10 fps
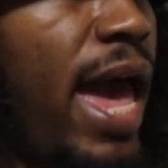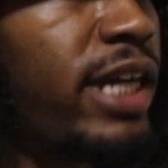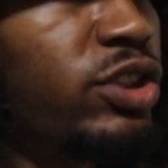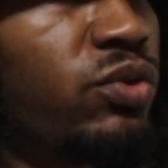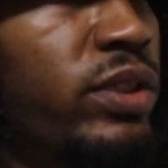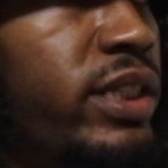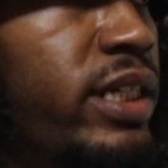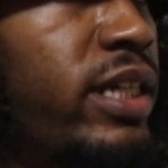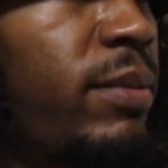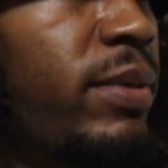action
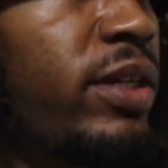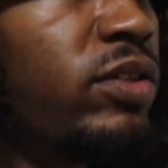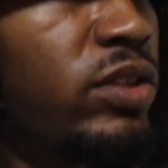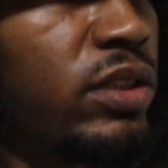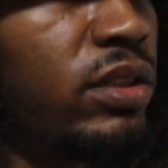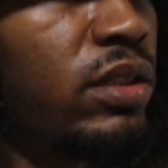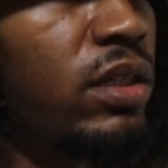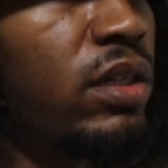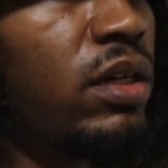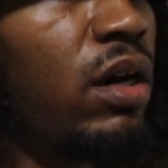oriented type of energy.
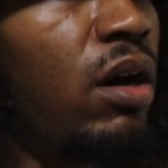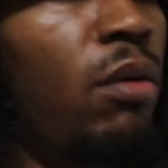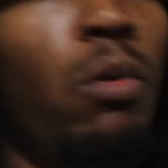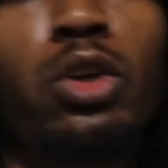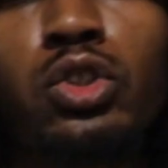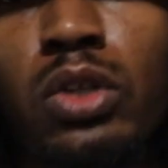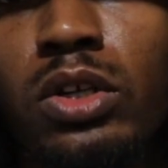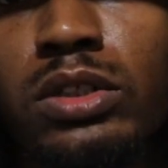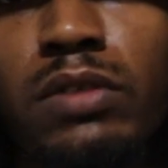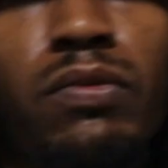Martial
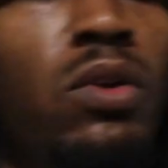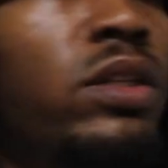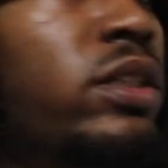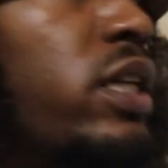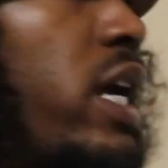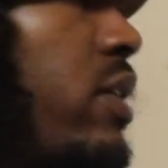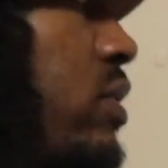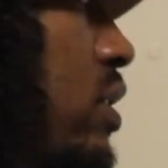arts can fall under the Aries